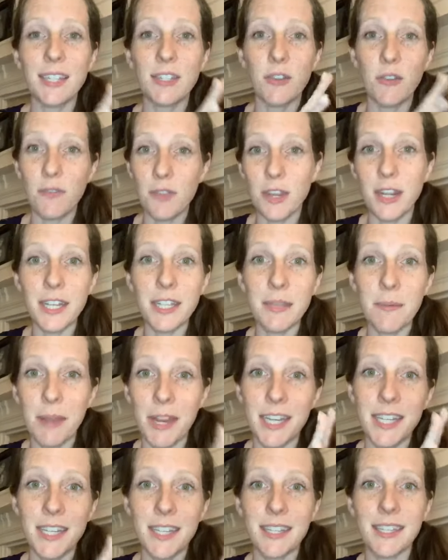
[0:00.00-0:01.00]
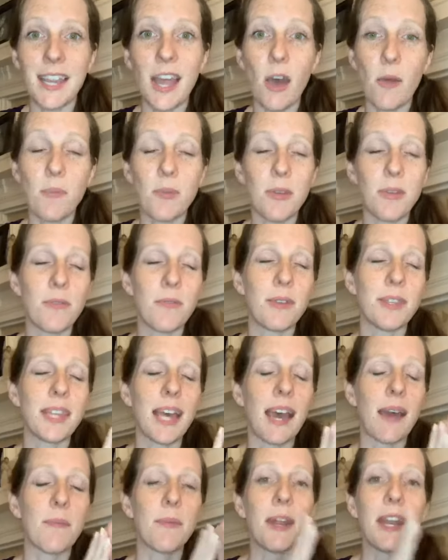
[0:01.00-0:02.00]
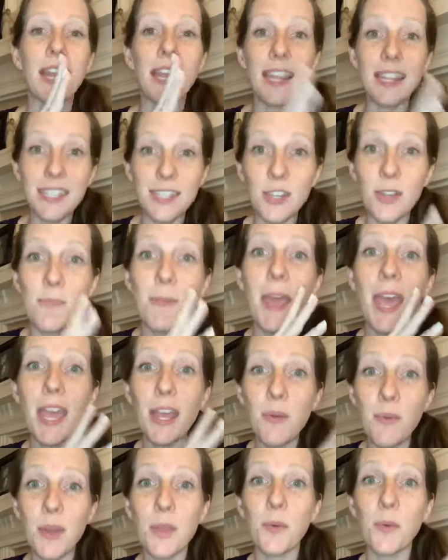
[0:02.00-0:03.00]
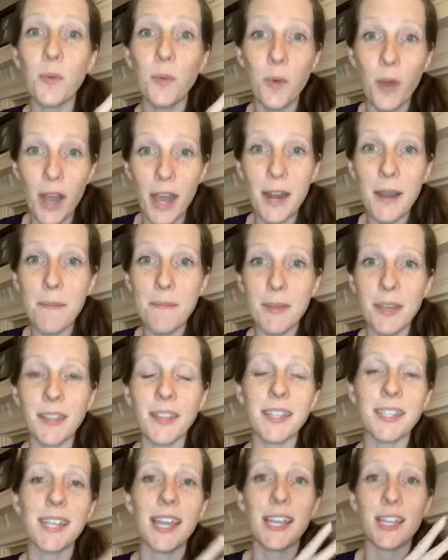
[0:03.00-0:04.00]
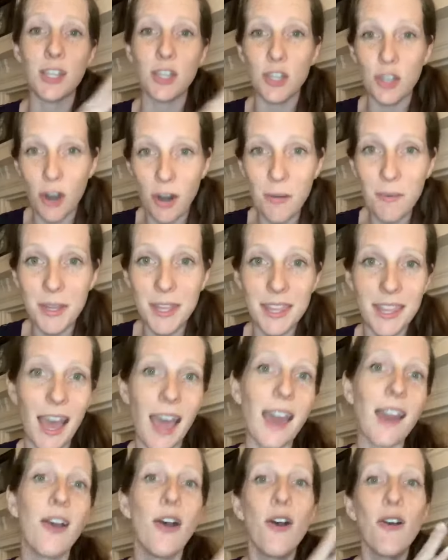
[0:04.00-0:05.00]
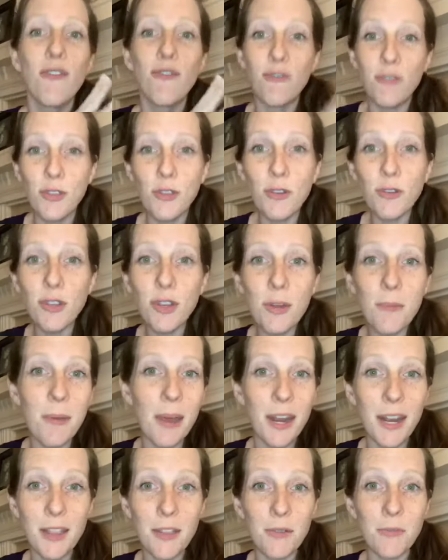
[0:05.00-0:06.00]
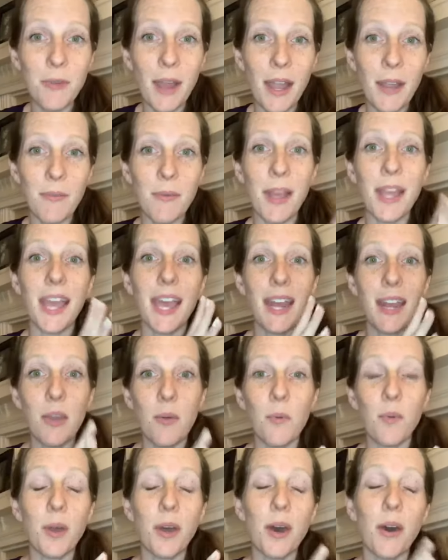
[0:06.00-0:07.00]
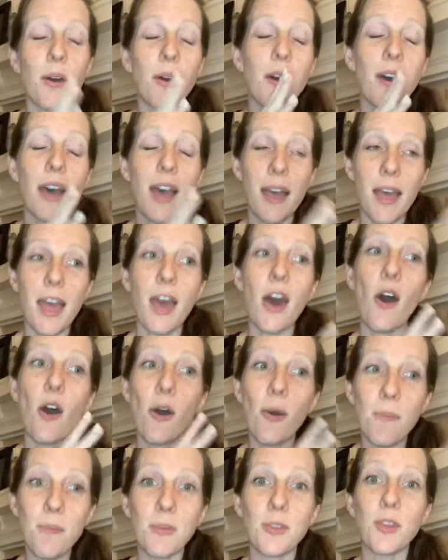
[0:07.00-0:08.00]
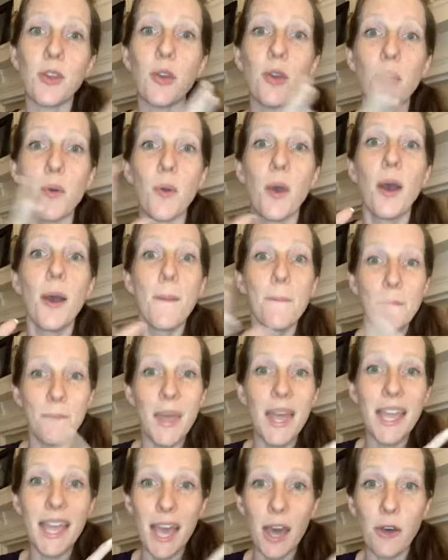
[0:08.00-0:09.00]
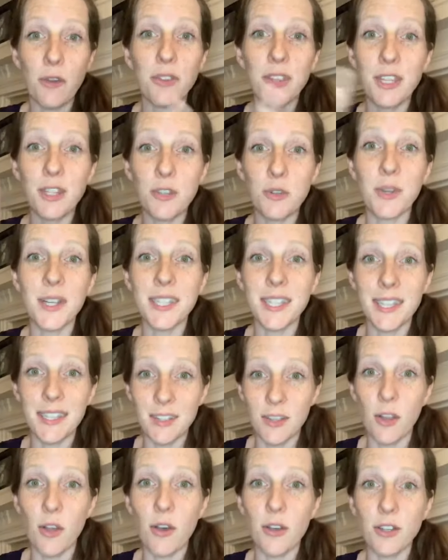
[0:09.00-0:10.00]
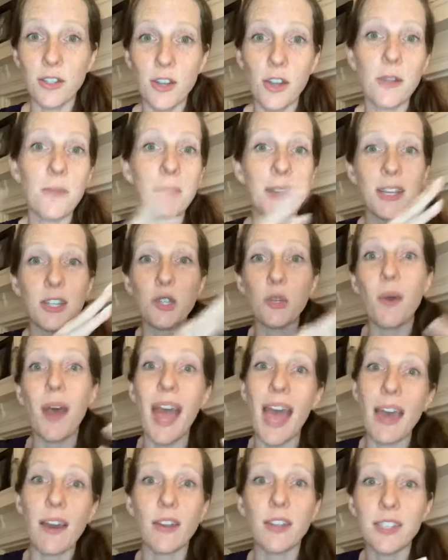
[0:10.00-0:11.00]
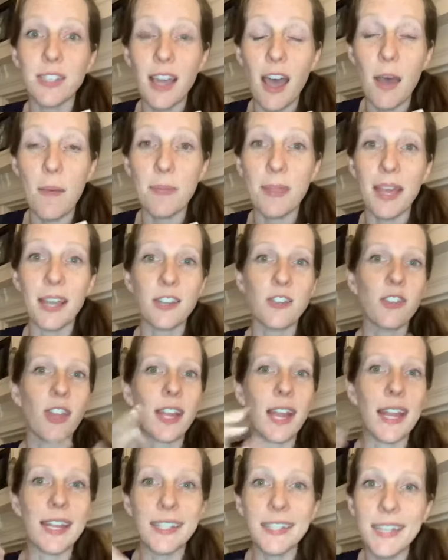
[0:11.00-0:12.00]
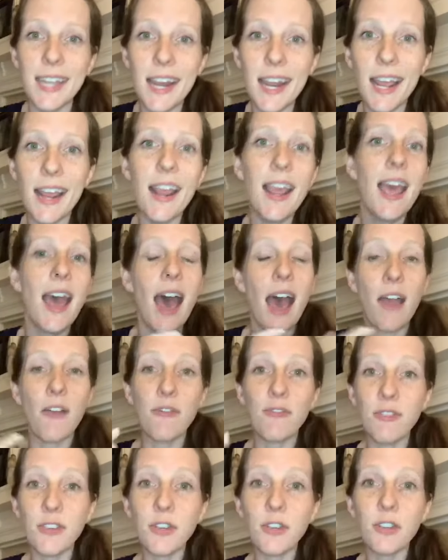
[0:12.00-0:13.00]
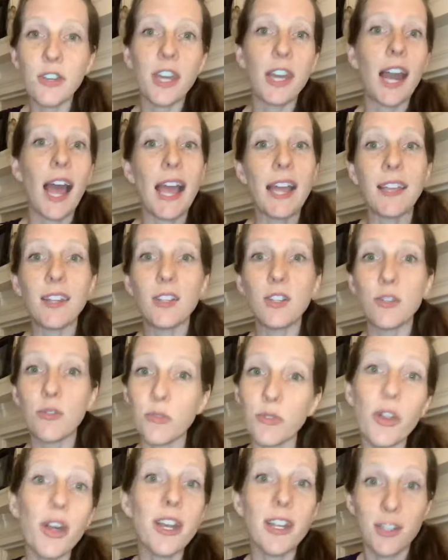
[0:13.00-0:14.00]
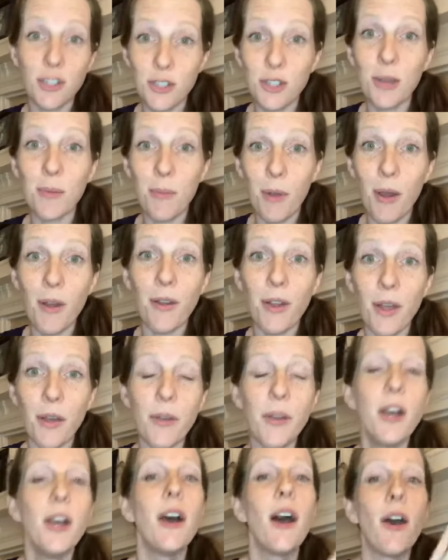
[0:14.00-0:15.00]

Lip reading: So if you need some ideas to help you with that, but pick with one meal a day, start with that, fuel your body the right way, and it will help you make healthy choices long term, because you'll add on top of that, because you're like, I did it, I feel good, I can do lunch tomorrow.